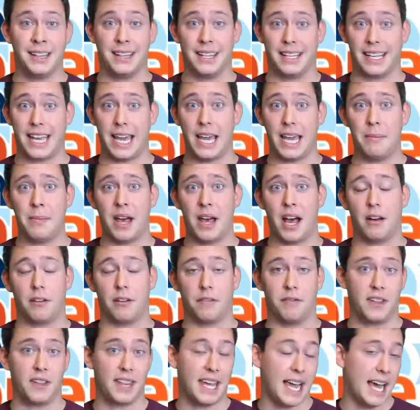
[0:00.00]
the game out
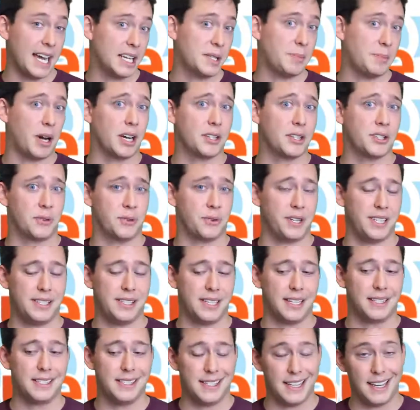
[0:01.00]
for the Xbox
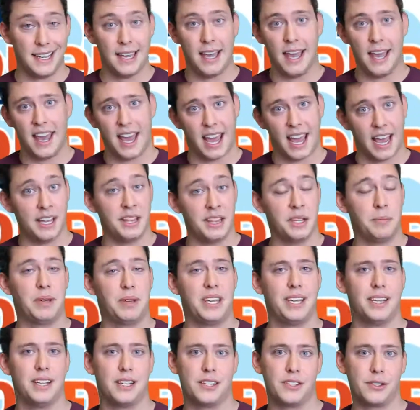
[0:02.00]
360 and the
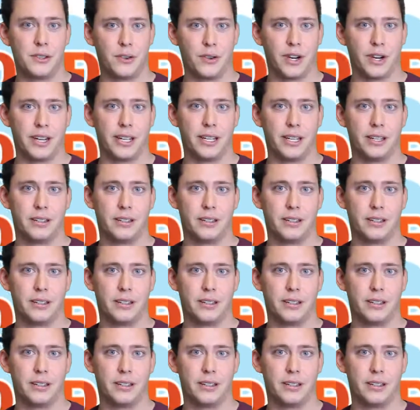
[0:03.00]
PS3.